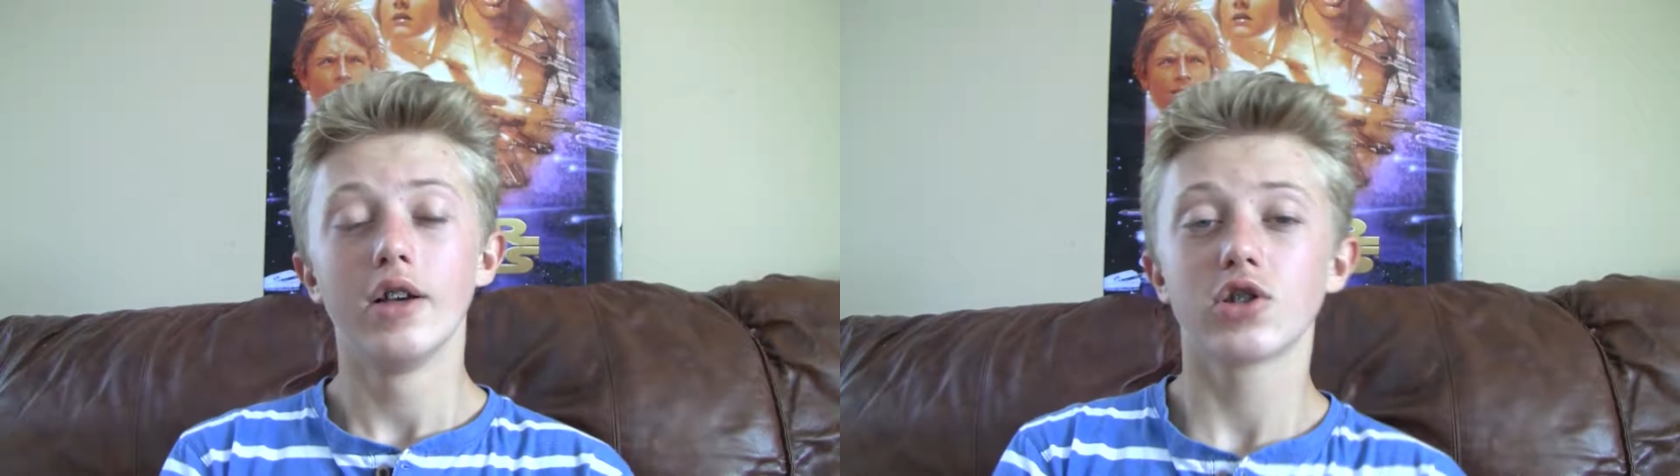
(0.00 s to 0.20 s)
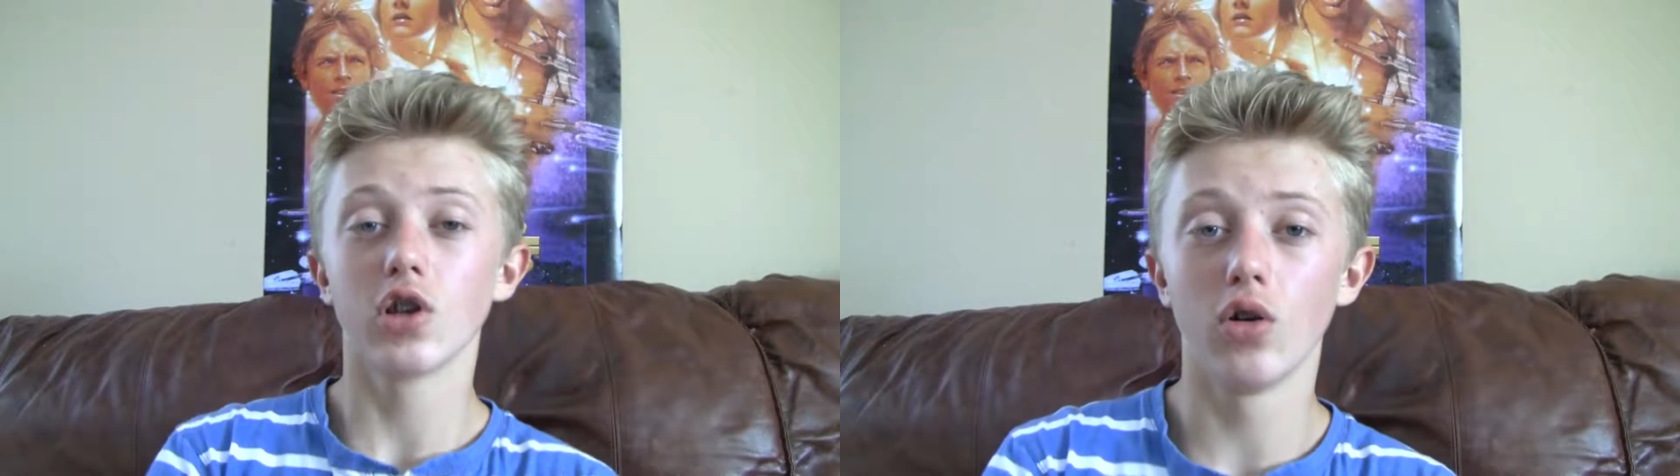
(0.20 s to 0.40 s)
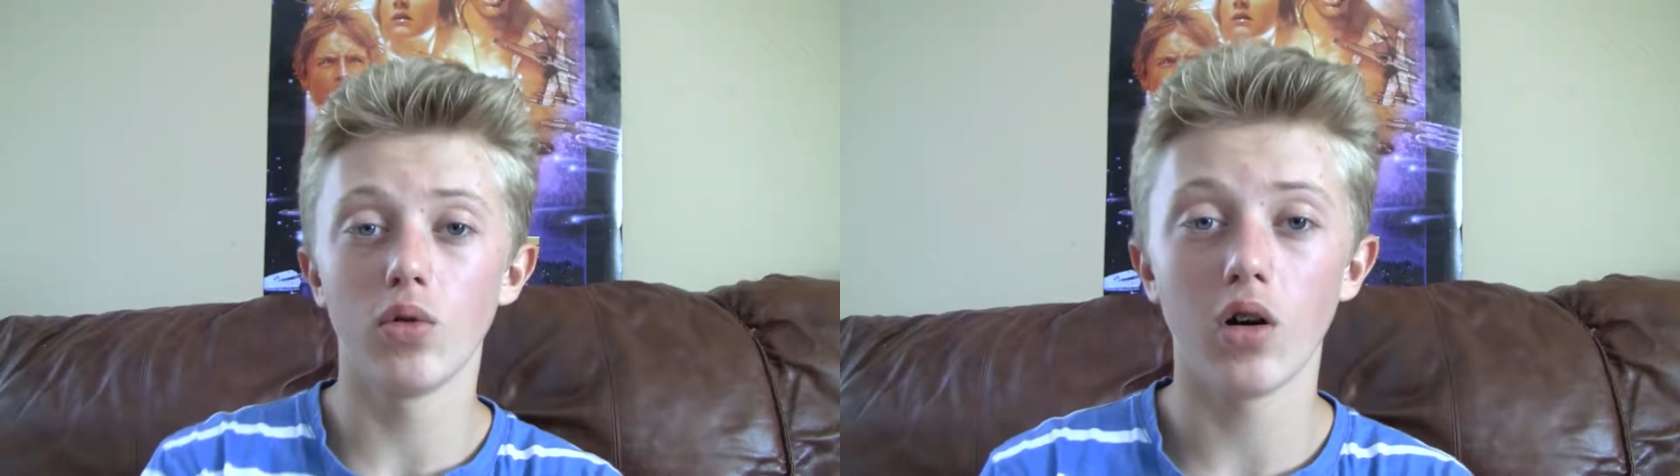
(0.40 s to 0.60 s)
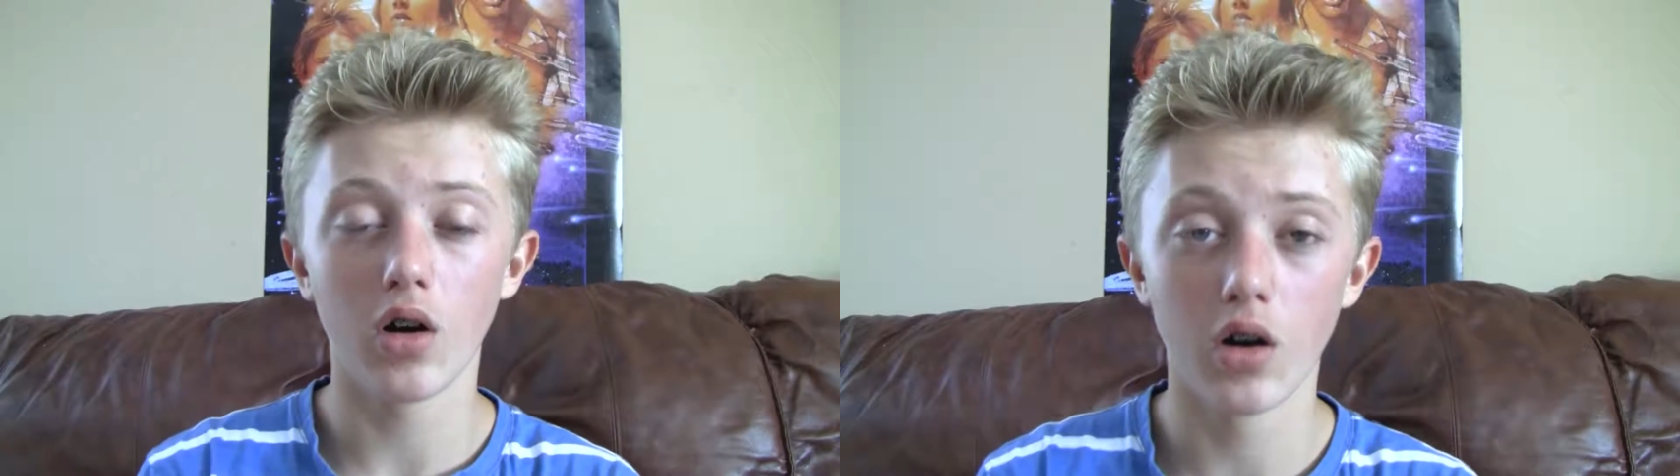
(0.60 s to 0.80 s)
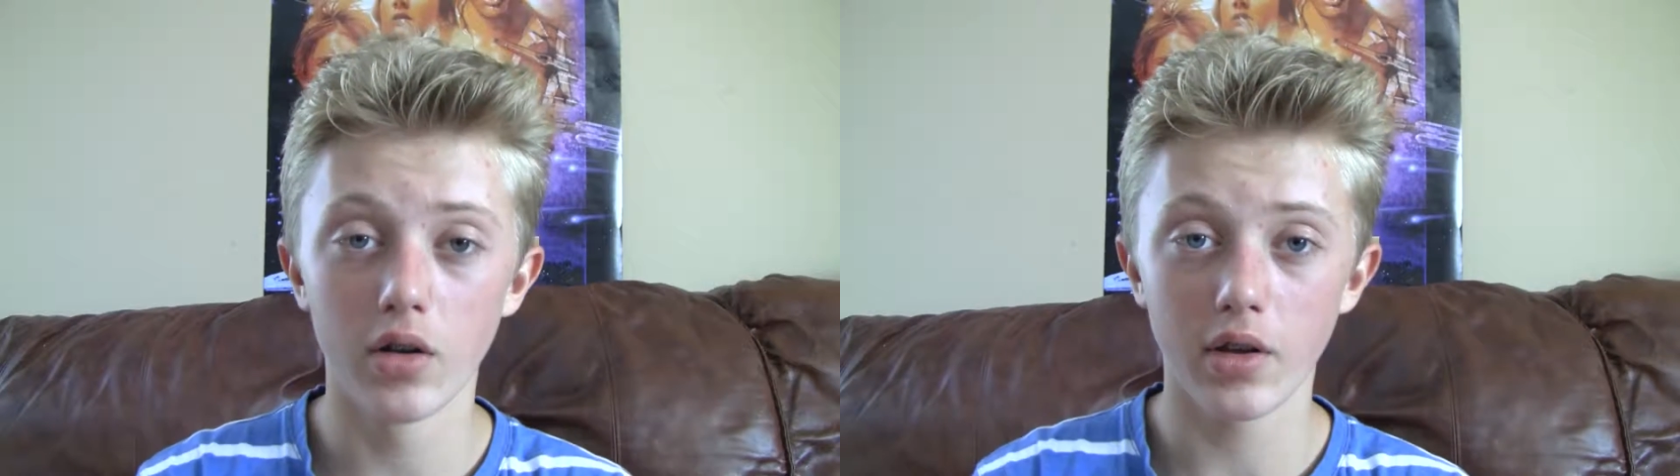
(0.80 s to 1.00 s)

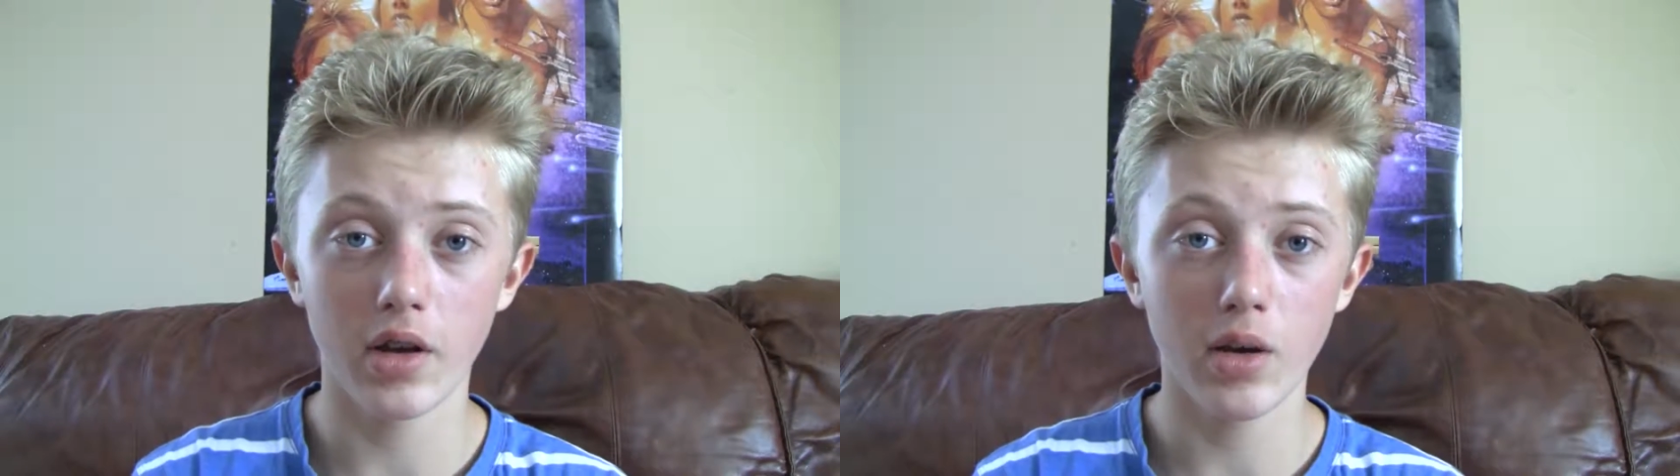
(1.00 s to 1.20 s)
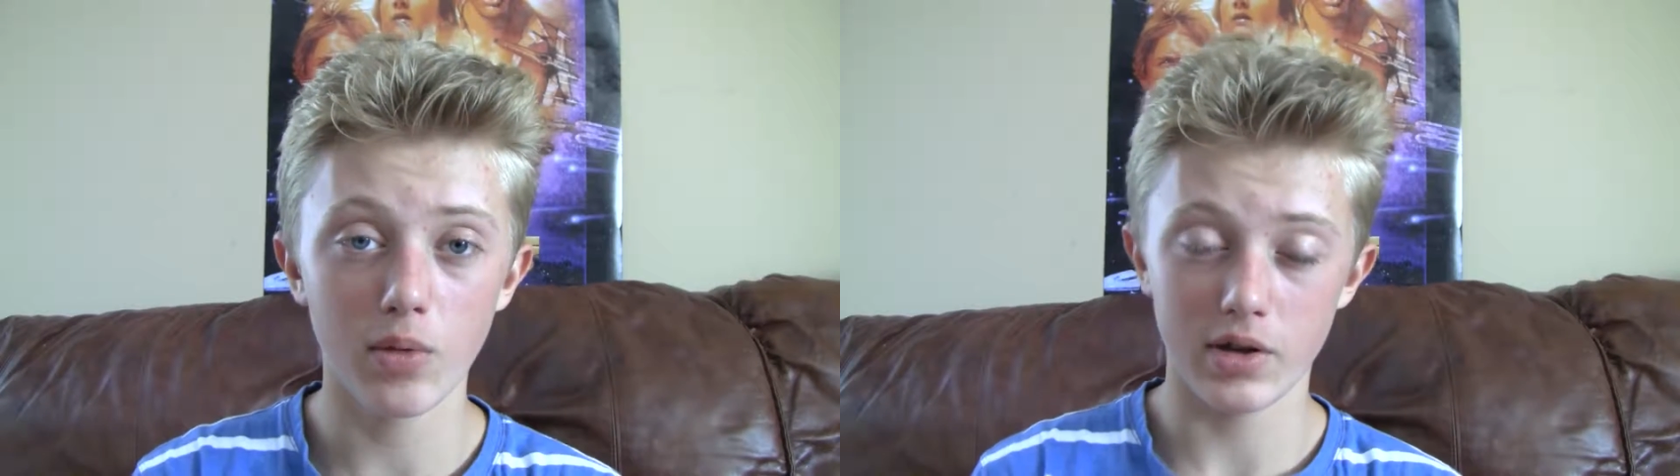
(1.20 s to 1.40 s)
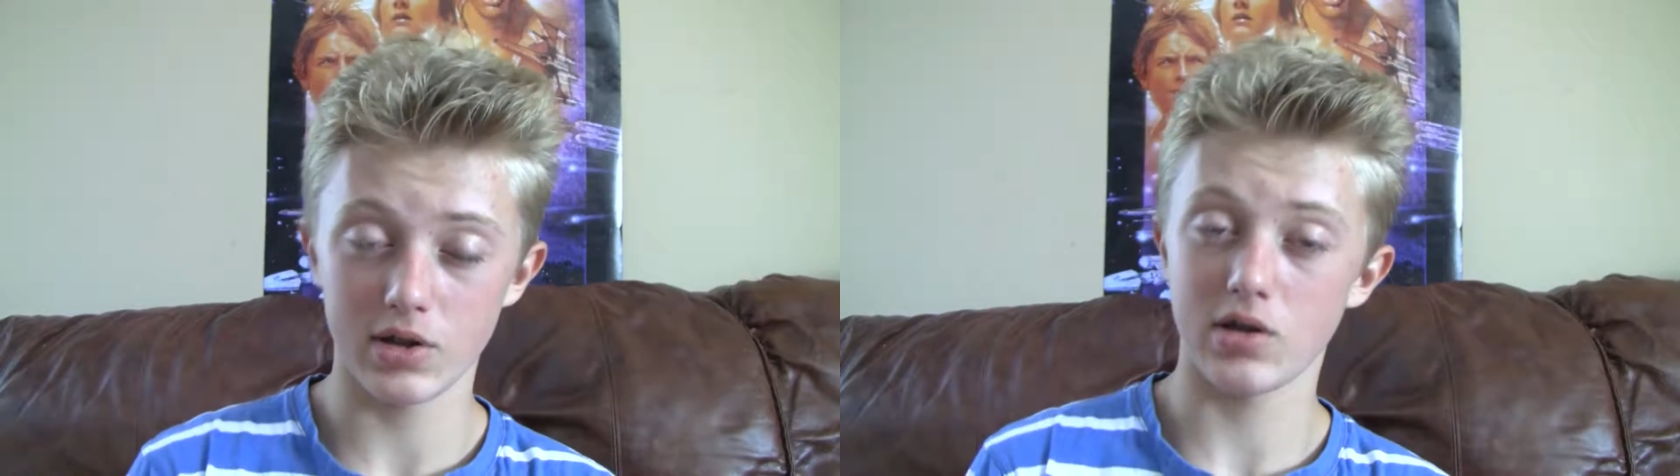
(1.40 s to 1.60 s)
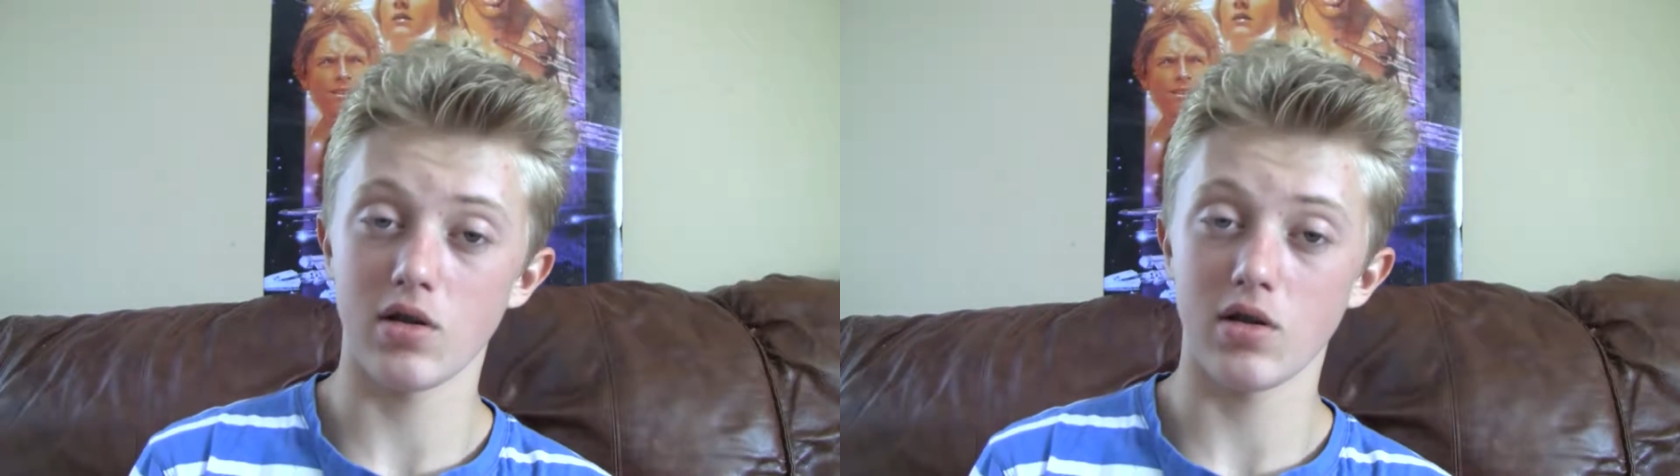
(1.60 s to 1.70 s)
So, anyways,